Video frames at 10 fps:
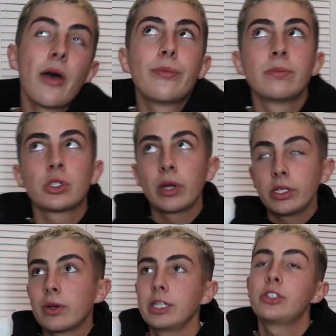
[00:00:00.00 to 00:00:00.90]

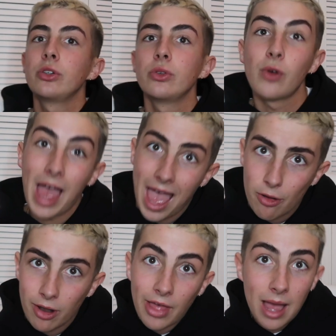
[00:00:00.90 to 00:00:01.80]
2022
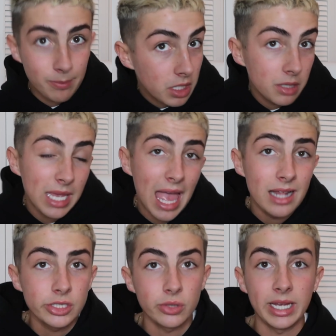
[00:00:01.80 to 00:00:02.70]
era that I'm gonna be
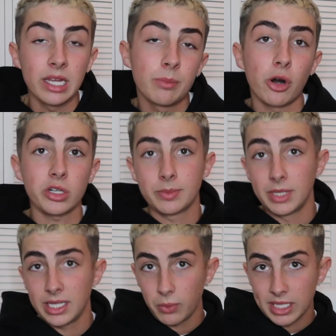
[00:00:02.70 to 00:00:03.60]
entering in
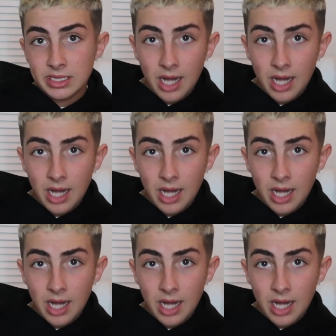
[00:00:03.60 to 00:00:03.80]
approximately a week's